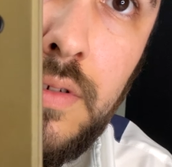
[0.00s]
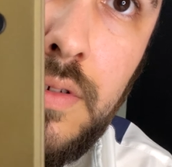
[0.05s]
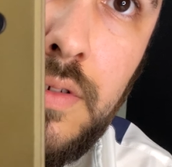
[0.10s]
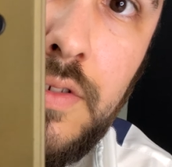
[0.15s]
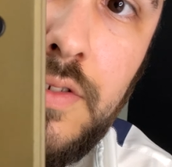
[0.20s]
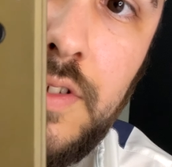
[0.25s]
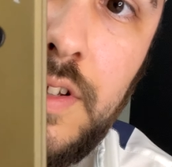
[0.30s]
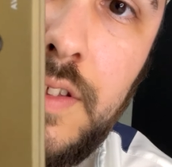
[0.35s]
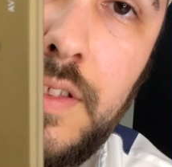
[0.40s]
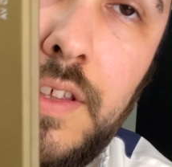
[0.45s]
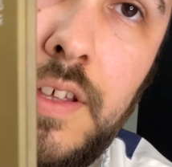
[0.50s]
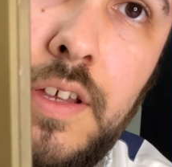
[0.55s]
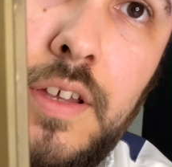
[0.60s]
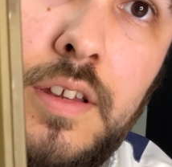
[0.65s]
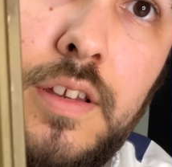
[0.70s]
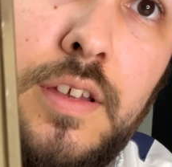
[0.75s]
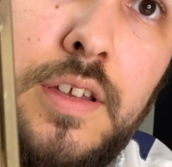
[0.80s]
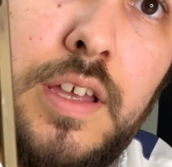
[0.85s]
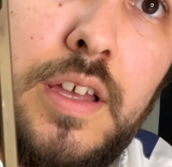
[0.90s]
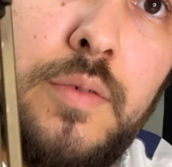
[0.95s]
just like
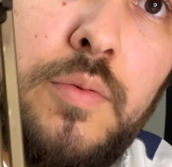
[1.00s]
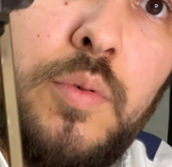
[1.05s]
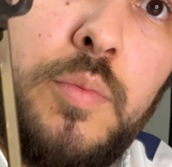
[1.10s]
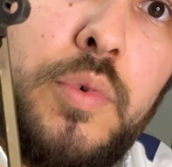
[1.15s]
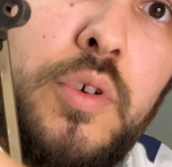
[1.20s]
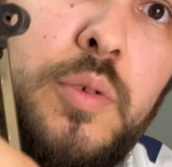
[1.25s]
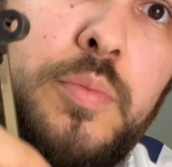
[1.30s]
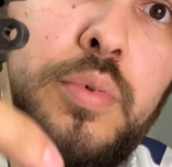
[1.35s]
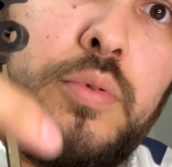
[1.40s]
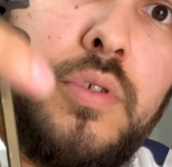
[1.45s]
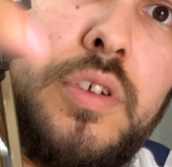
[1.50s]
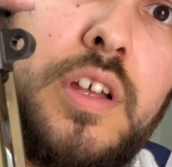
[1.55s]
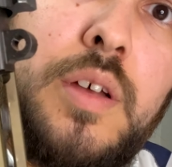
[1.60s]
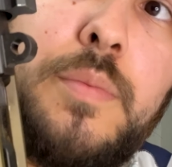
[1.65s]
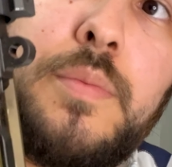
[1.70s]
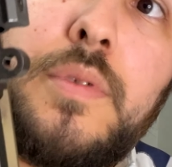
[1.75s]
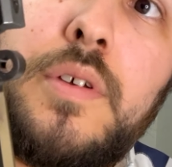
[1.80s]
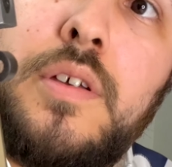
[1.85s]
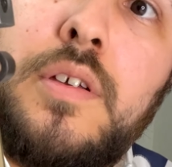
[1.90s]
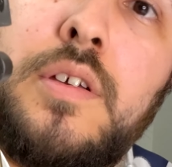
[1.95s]
that, and we'll better pull it up,
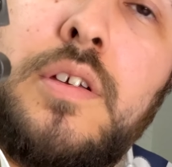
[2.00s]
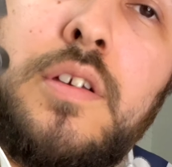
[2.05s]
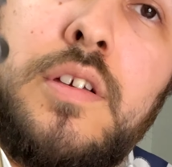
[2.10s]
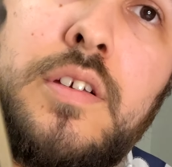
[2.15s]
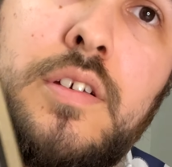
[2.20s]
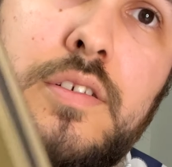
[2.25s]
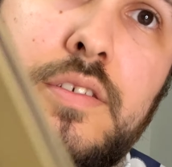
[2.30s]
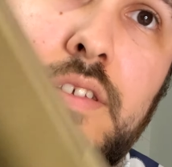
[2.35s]
because